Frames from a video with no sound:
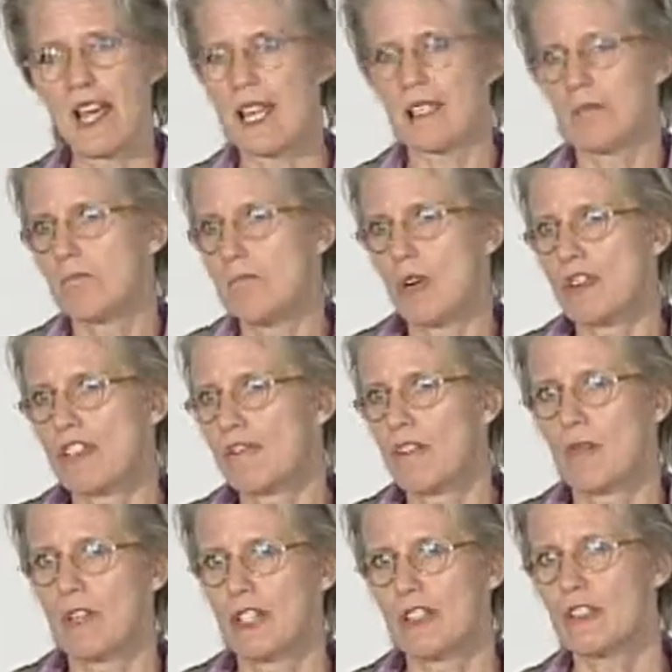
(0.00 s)
And most of
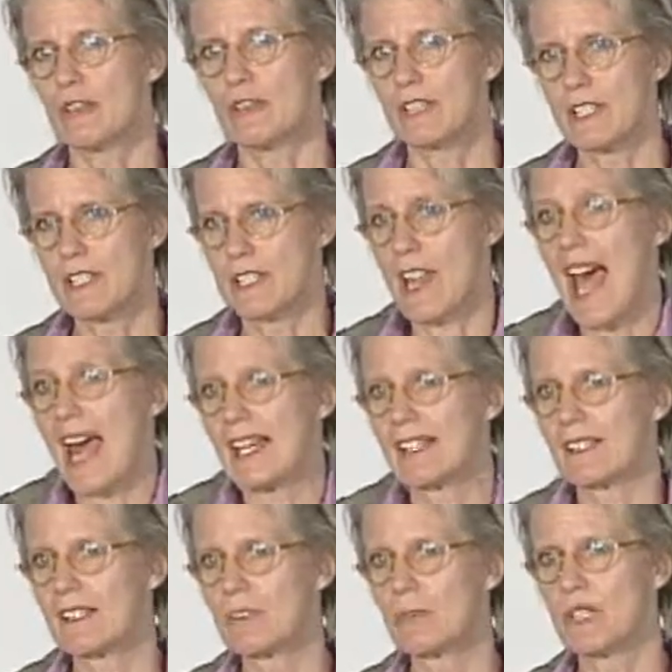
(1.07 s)
what we do is
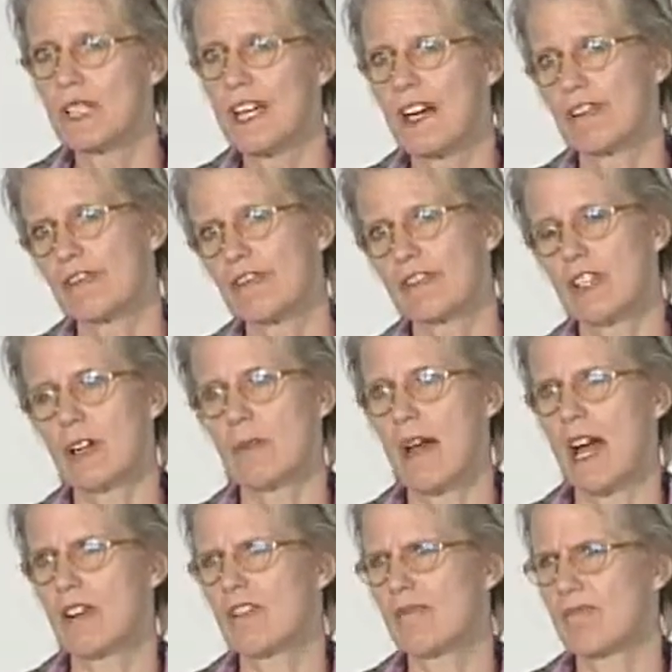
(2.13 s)
that. We have
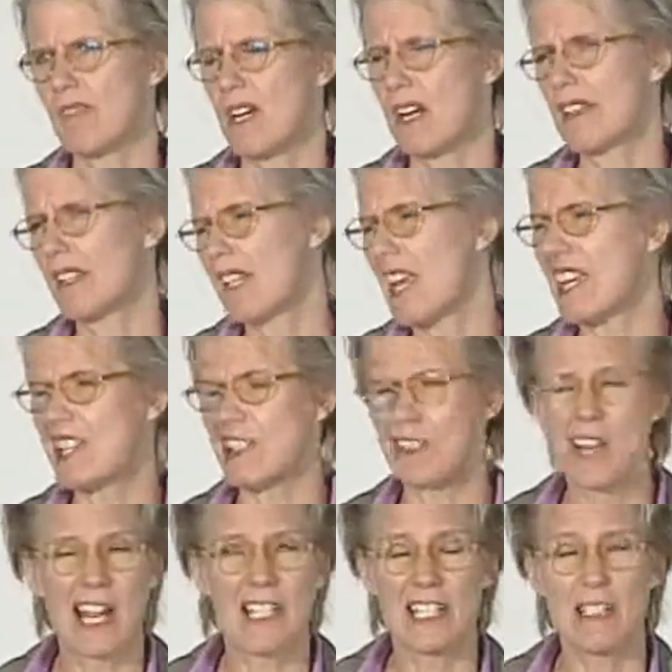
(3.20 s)
about, I think, eighty
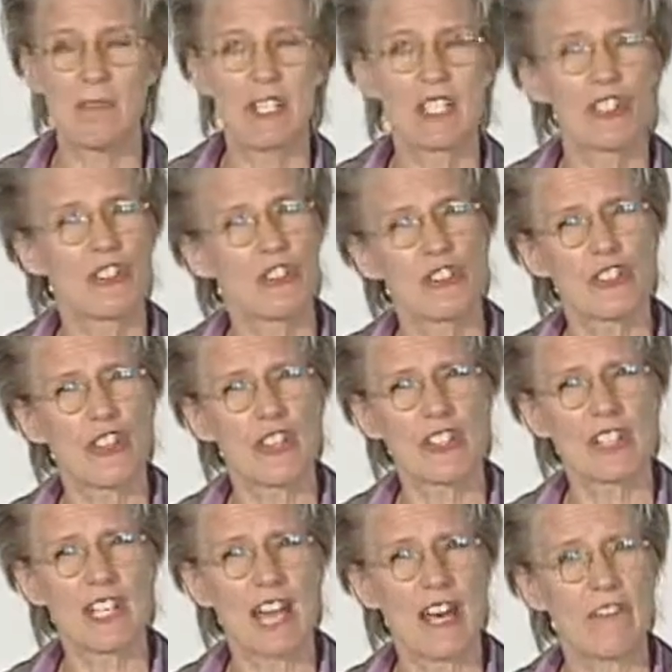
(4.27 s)
or ninety researchers on
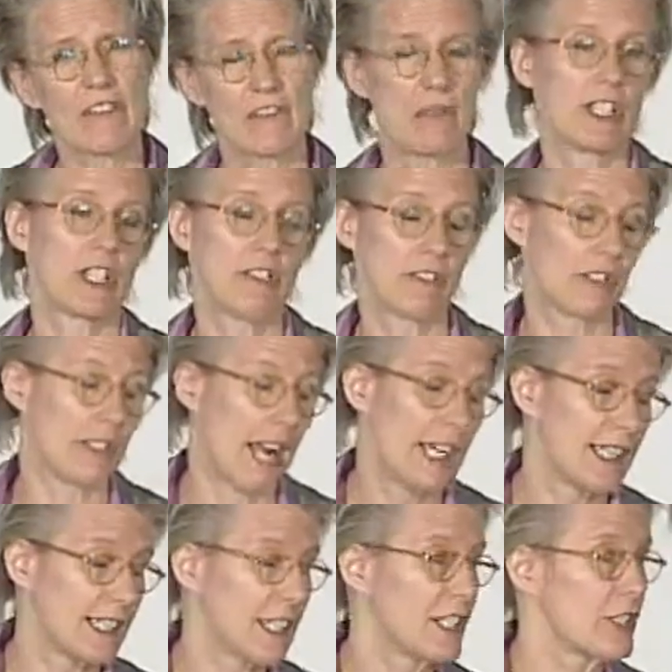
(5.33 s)
our staff. We cover
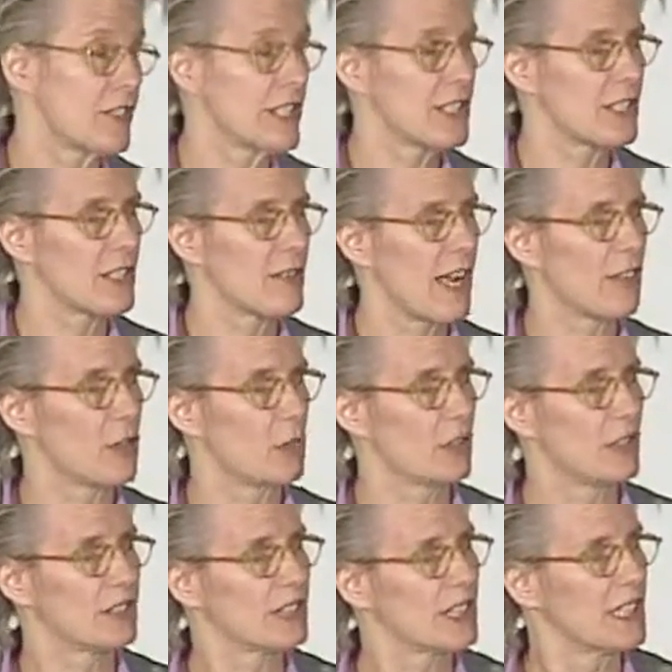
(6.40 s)
ninety countries around the
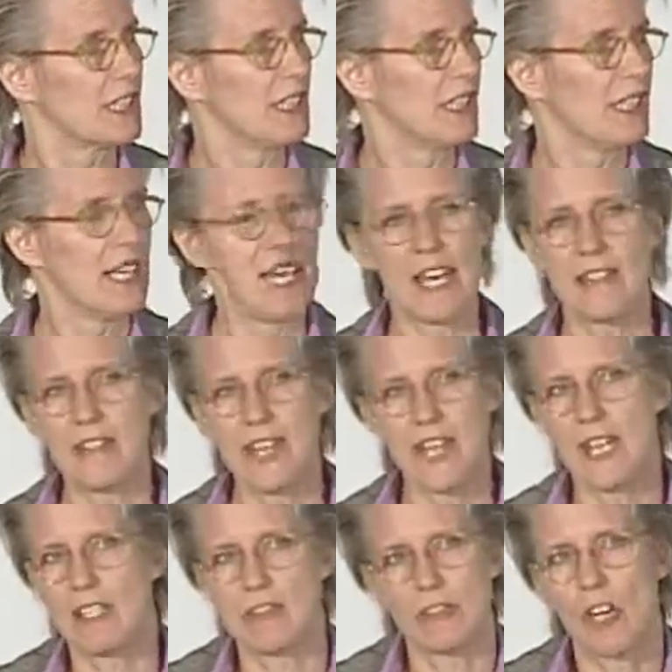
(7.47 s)
world. And
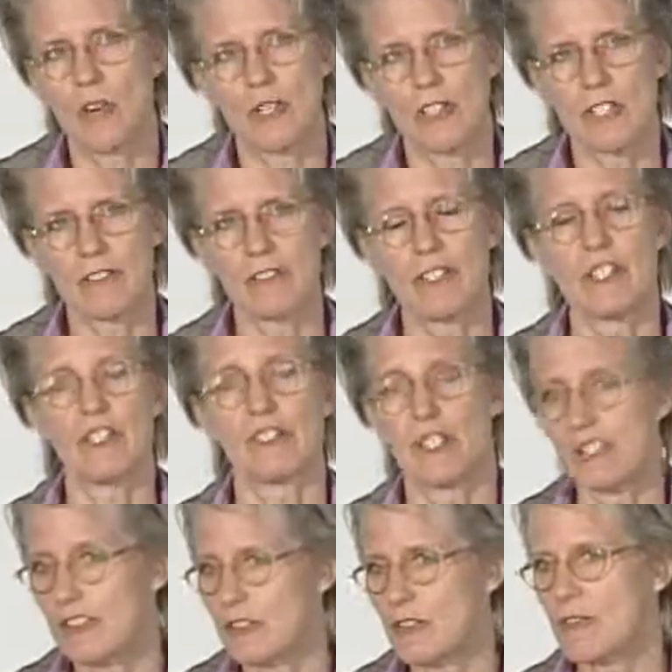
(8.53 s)
they go into the
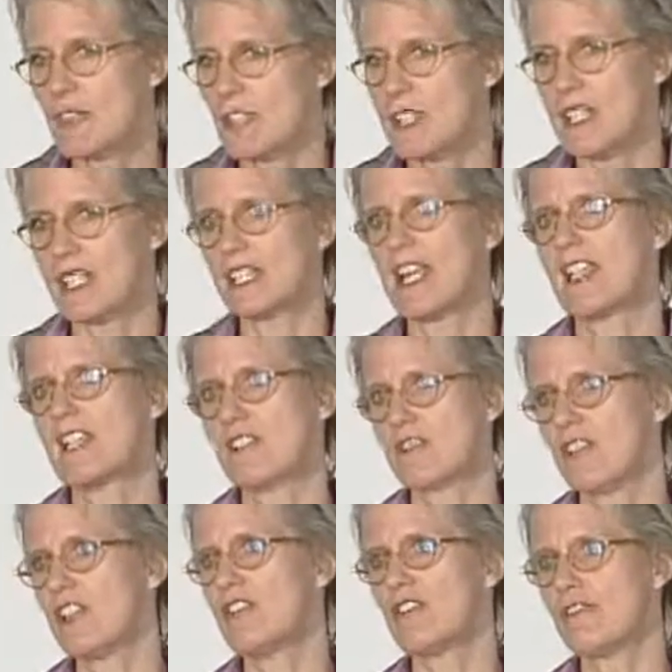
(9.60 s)
field and do this
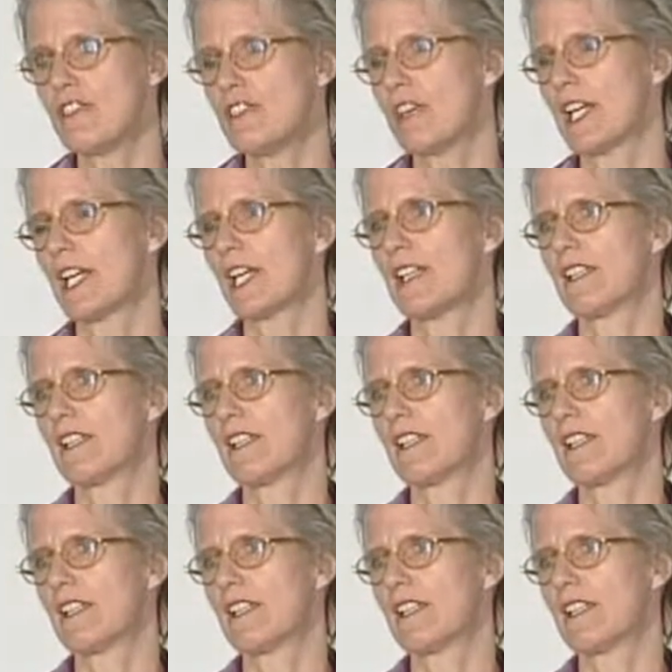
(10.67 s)
extensive interviewing.